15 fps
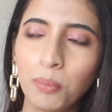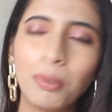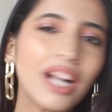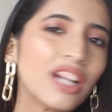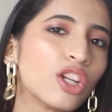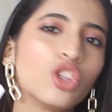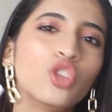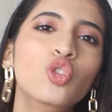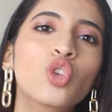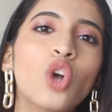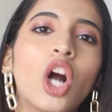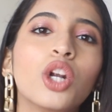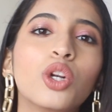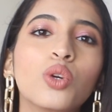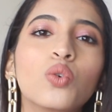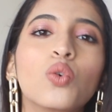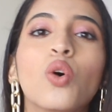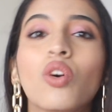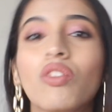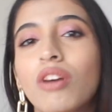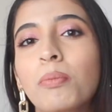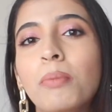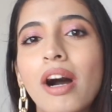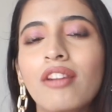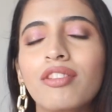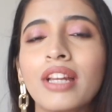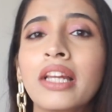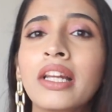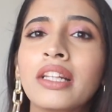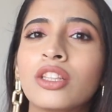but not too
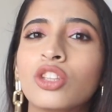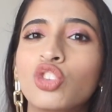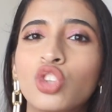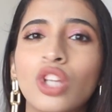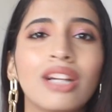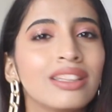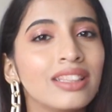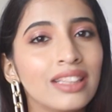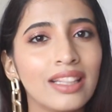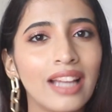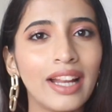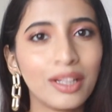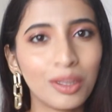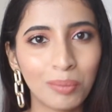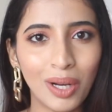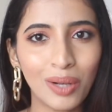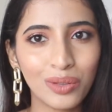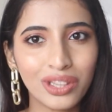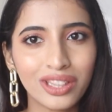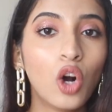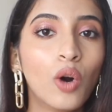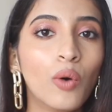overpowering. It is just the right amount.